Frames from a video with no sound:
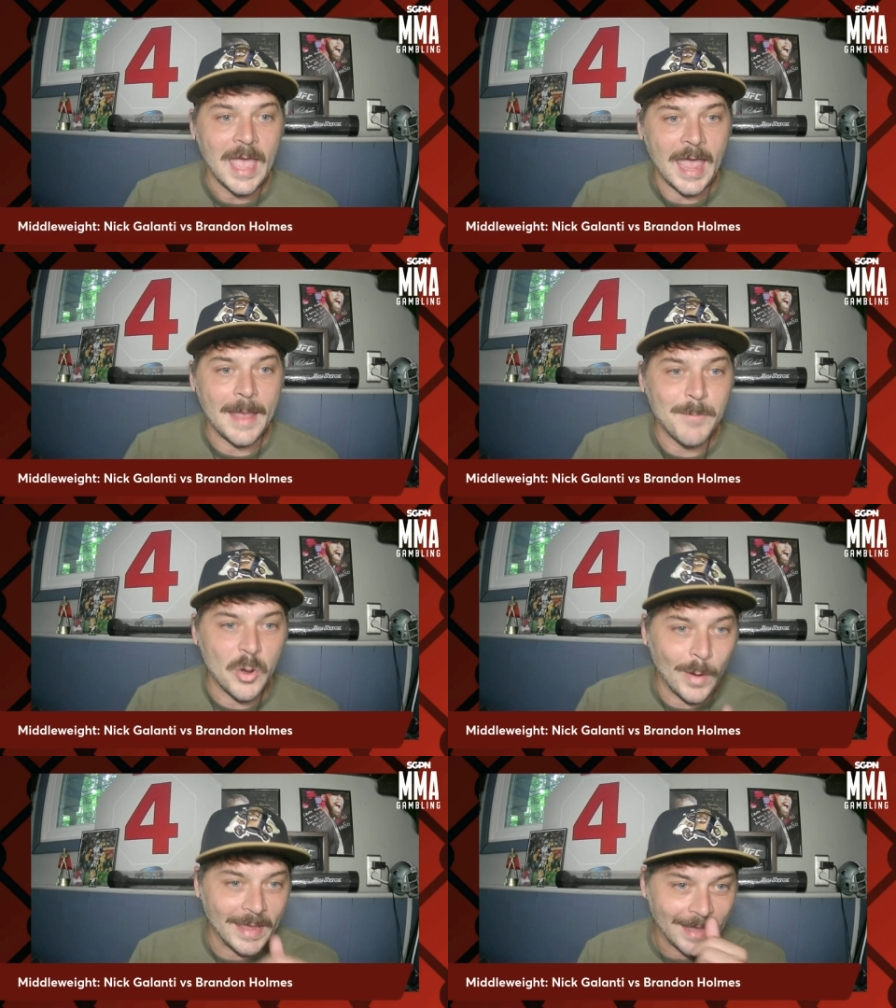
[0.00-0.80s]
a
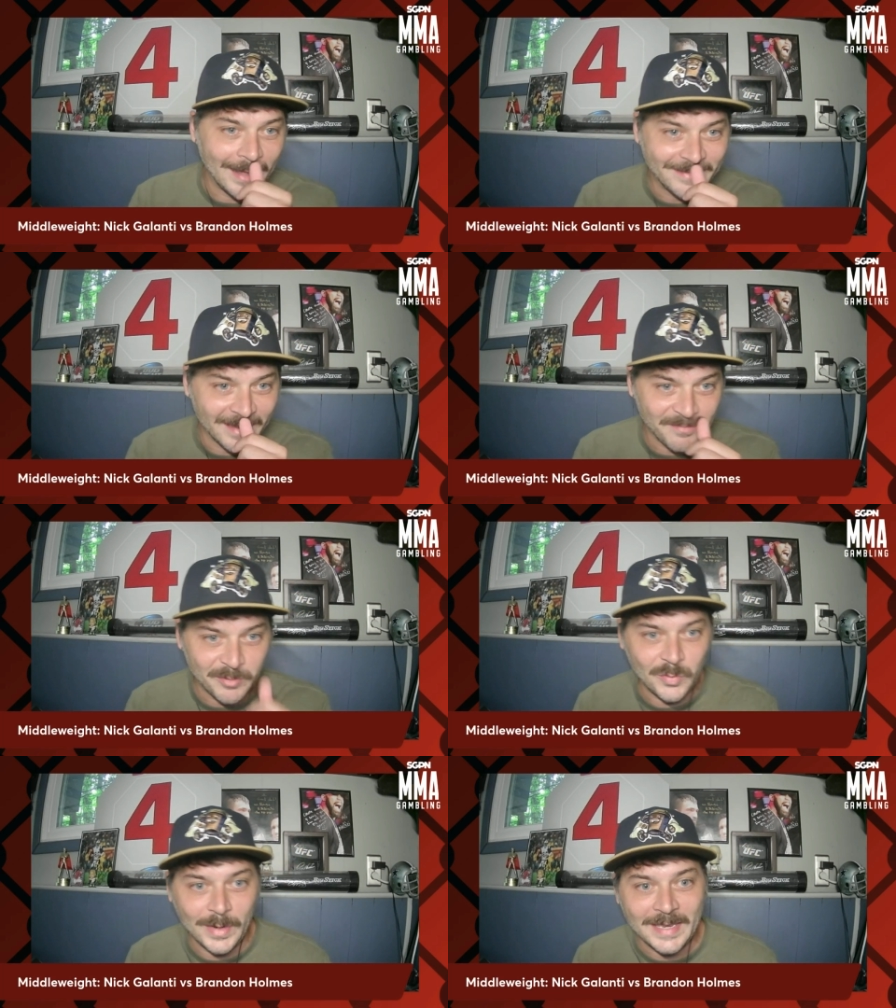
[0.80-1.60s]
middleweight contest
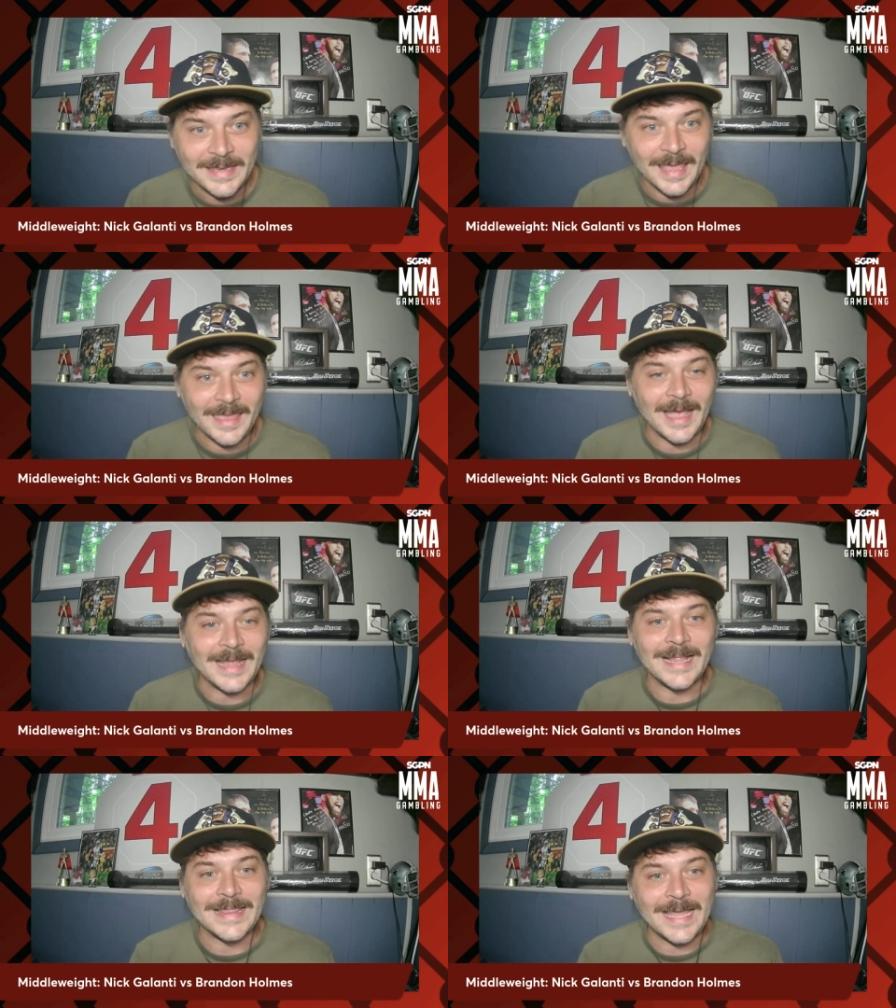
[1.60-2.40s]
between Nick
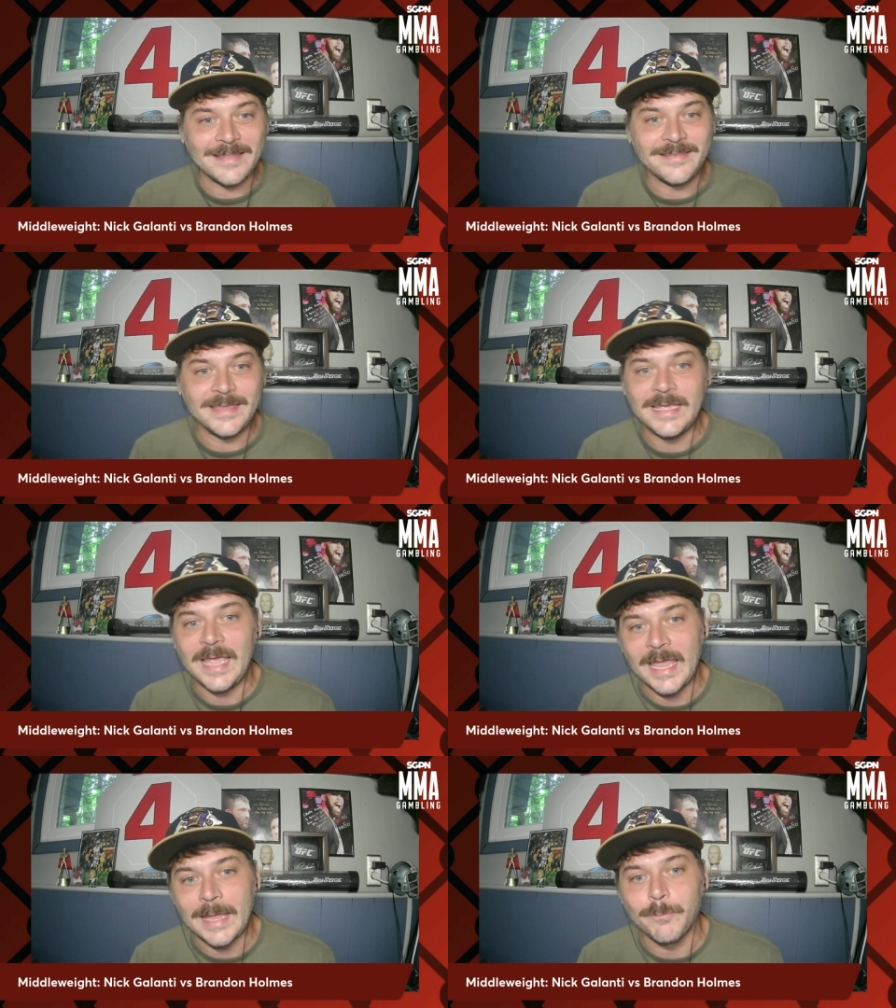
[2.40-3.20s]
Galanti
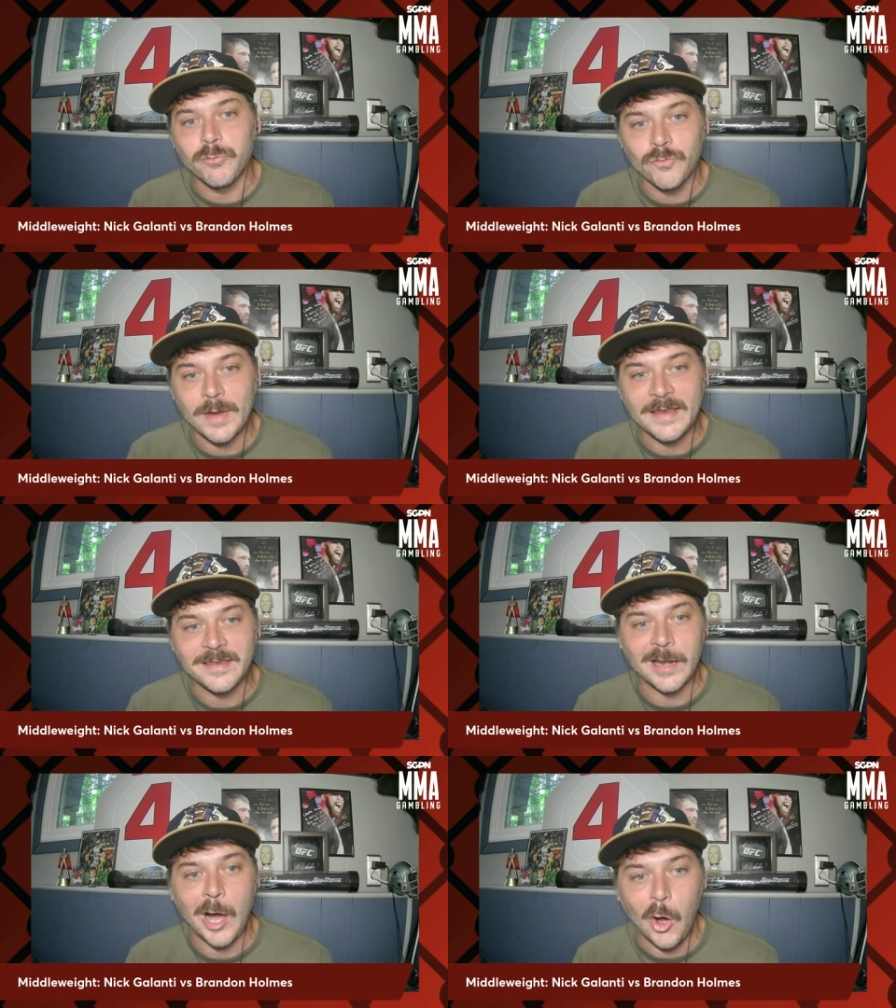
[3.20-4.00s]
and
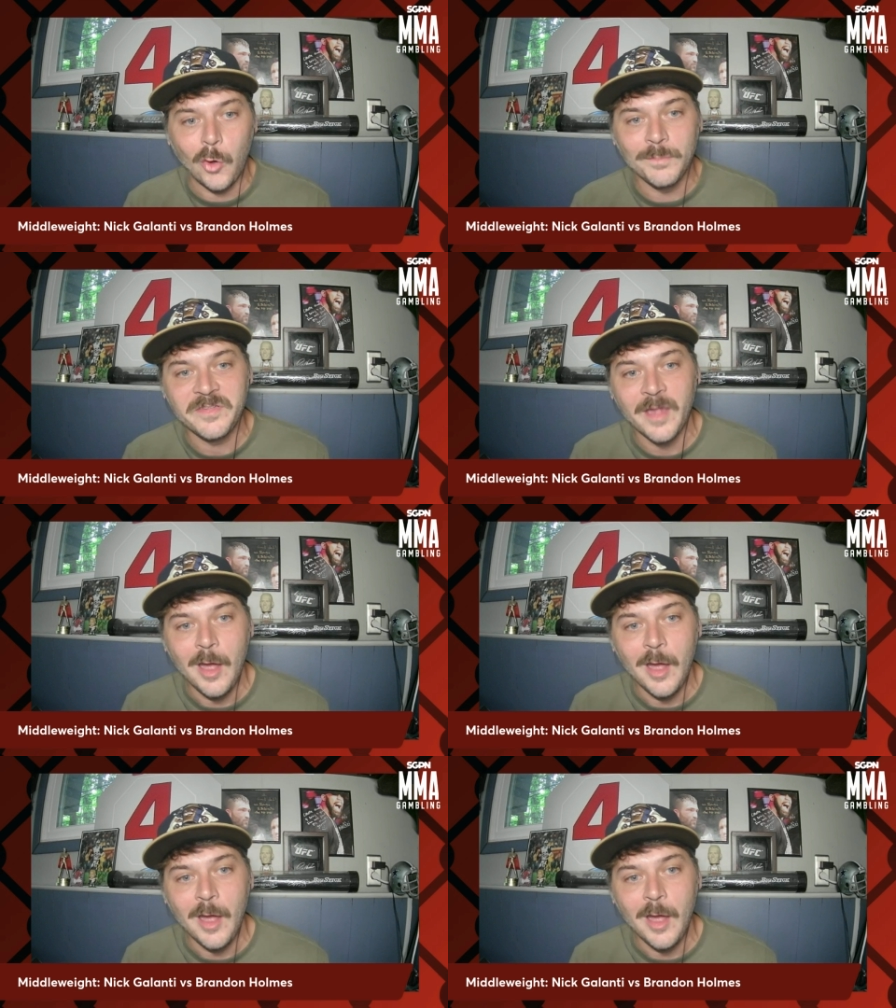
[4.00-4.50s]
Brandon Holmes.